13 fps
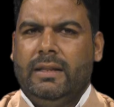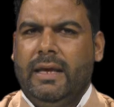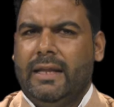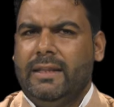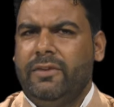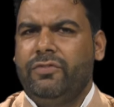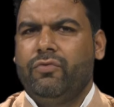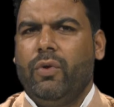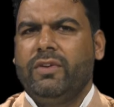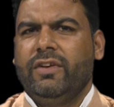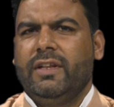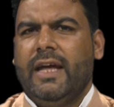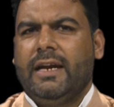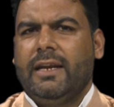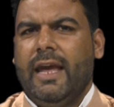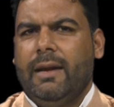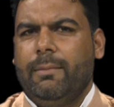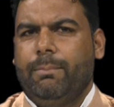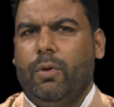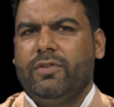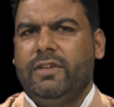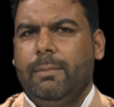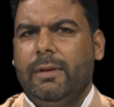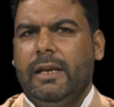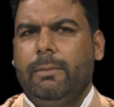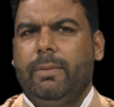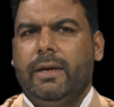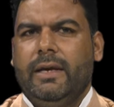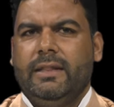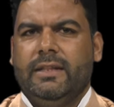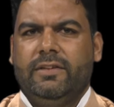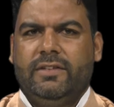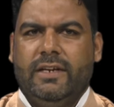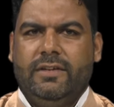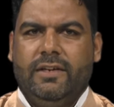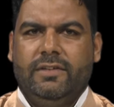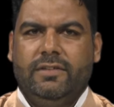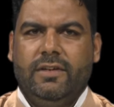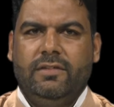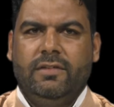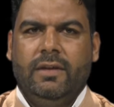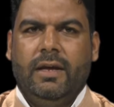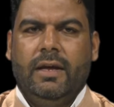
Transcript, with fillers: The other structure that can possibly be in the sentence is